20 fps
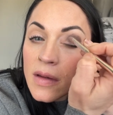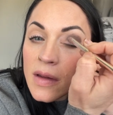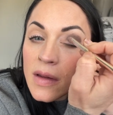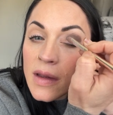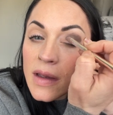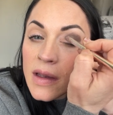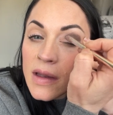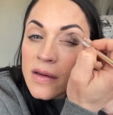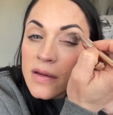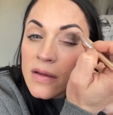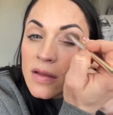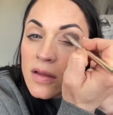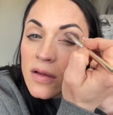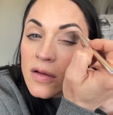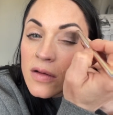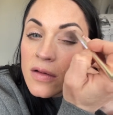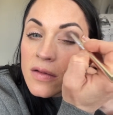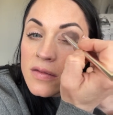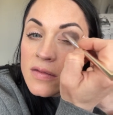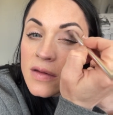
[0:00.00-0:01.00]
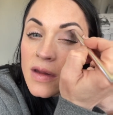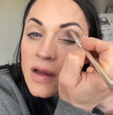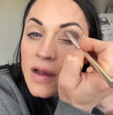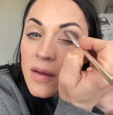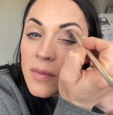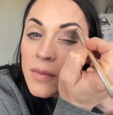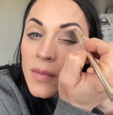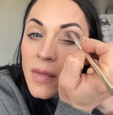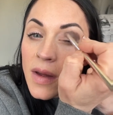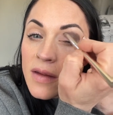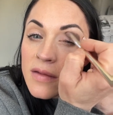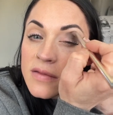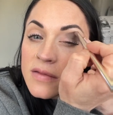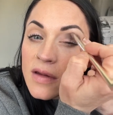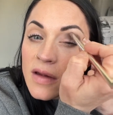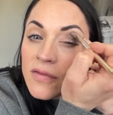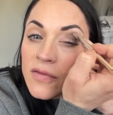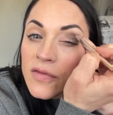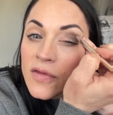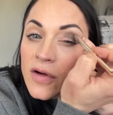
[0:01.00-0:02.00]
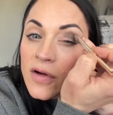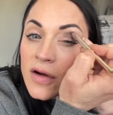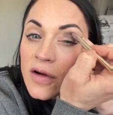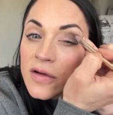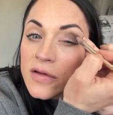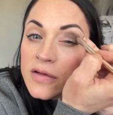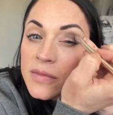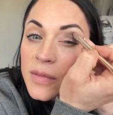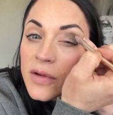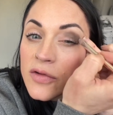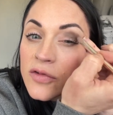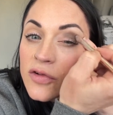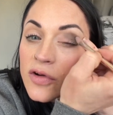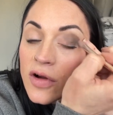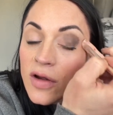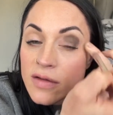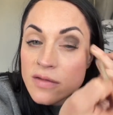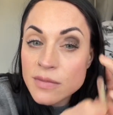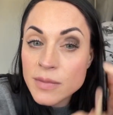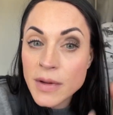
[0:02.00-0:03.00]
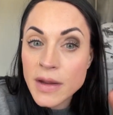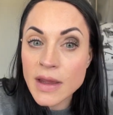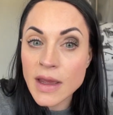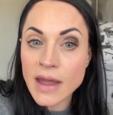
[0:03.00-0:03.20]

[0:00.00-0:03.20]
It looks like a mess at first, but trust me,